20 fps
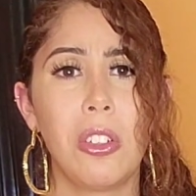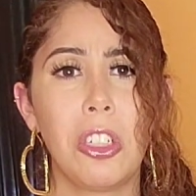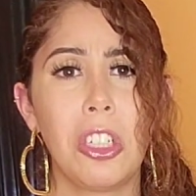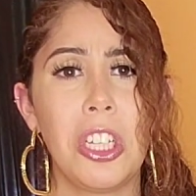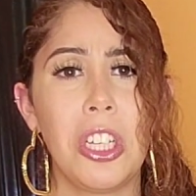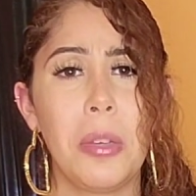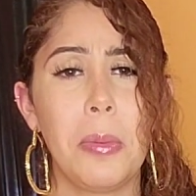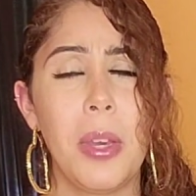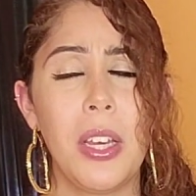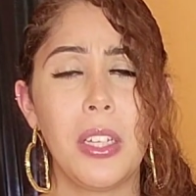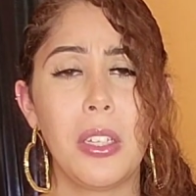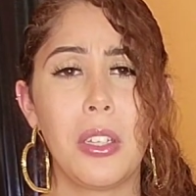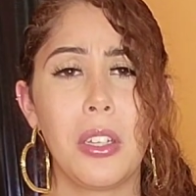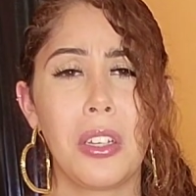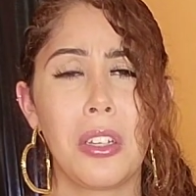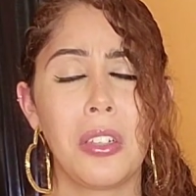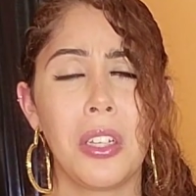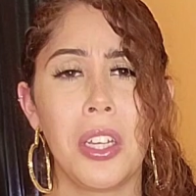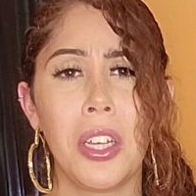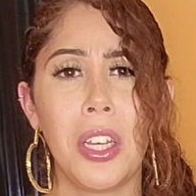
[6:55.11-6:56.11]
She
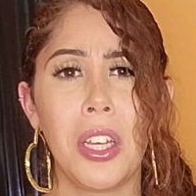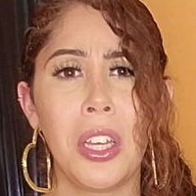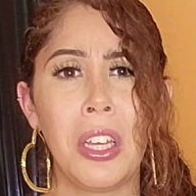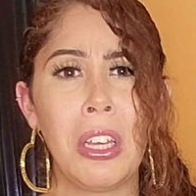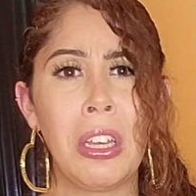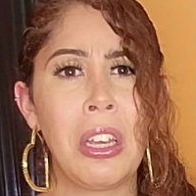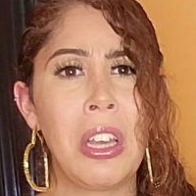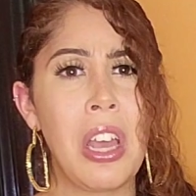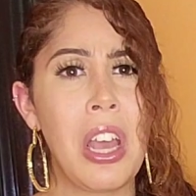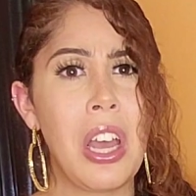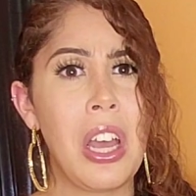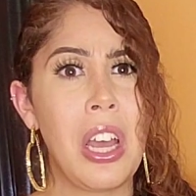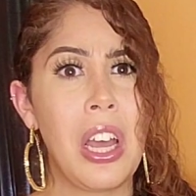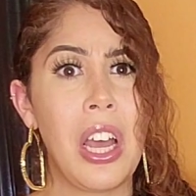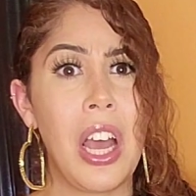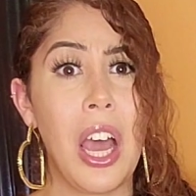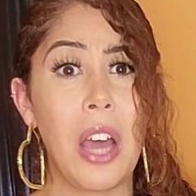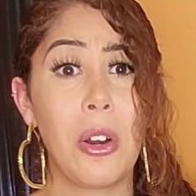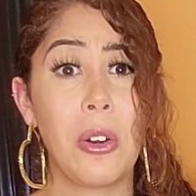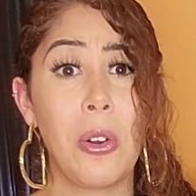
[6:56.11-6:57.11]
basically,
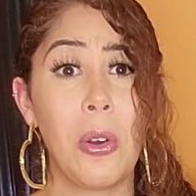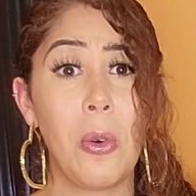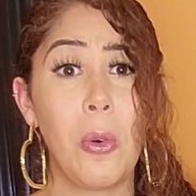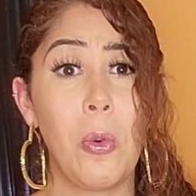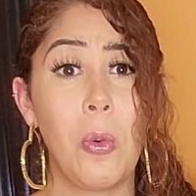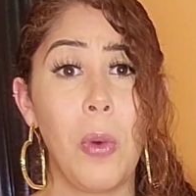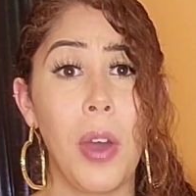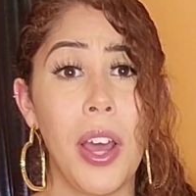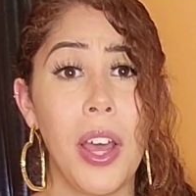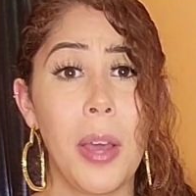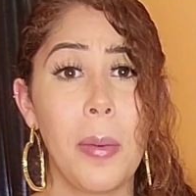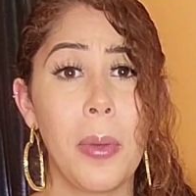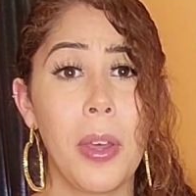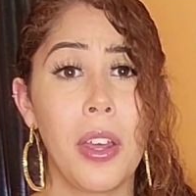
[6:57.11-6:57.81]
I don't know what,